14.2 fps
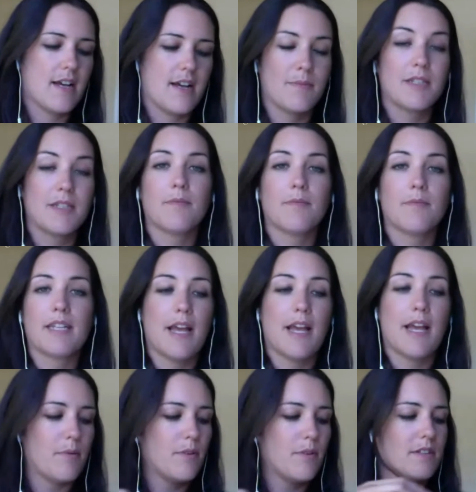some
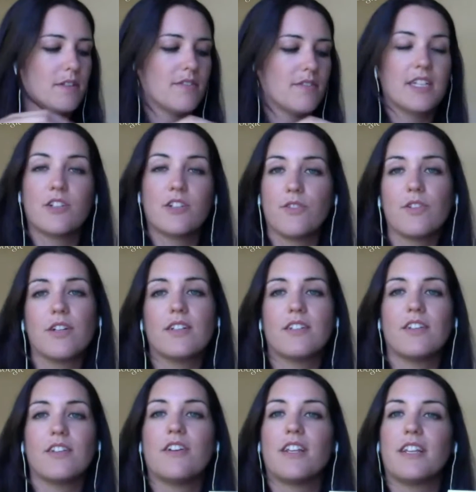samples of essential oils
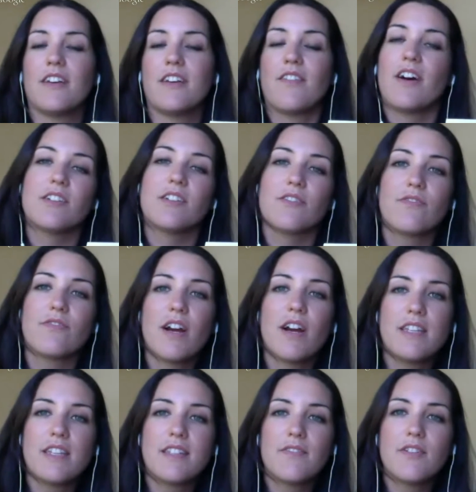that you can give out to
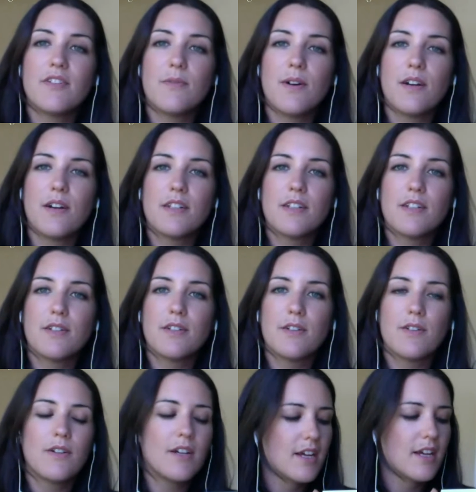friends if you want to.